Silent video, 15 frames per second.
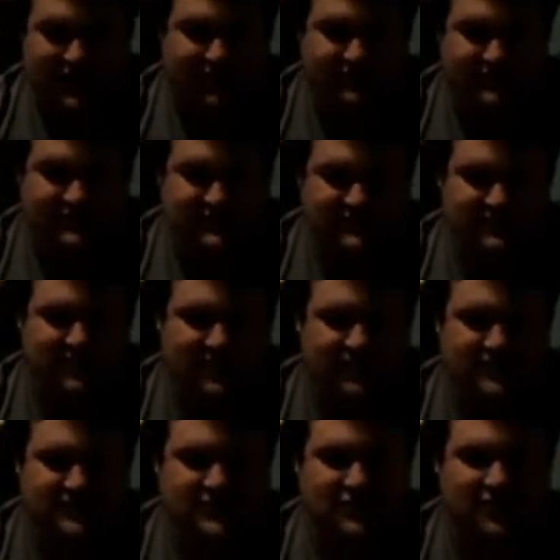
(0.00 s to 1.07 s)
Obviously, it's
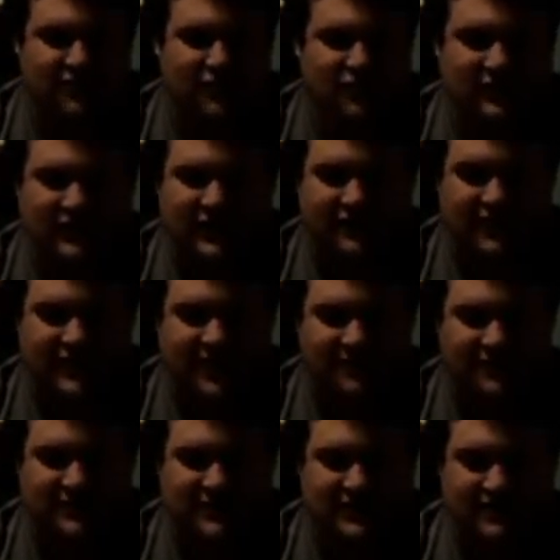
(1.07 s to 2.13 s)
about the surfer Laird
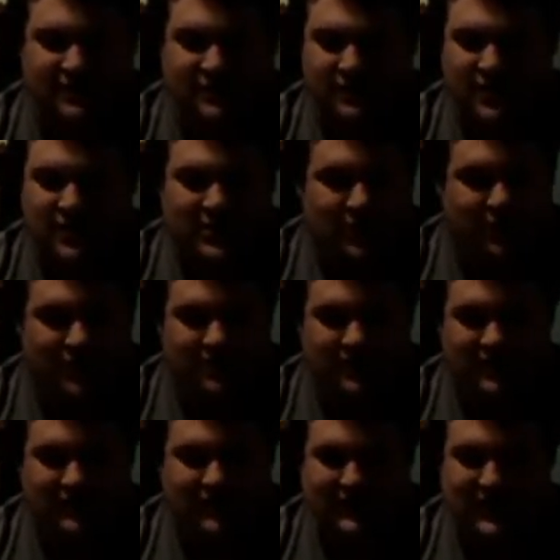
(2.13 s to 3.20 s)
Hamilton, who
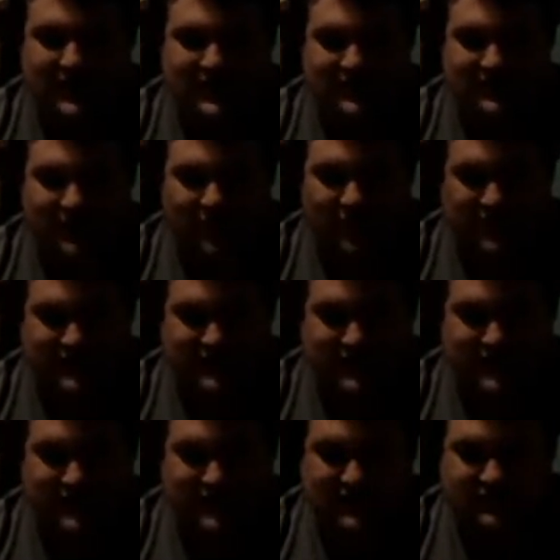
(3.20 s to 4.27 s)
admittedly I had no
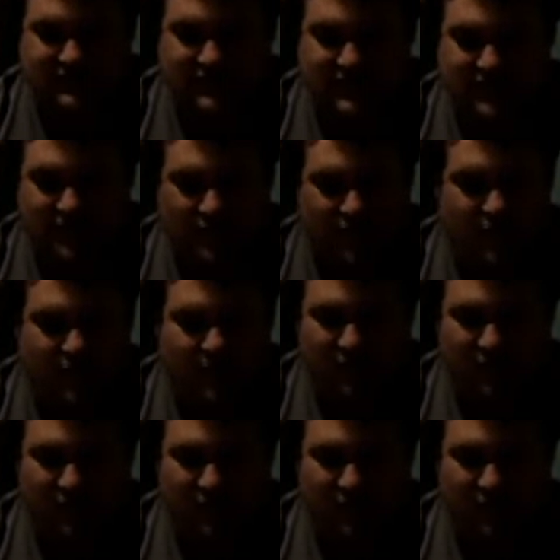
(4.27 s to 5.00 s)
idea who he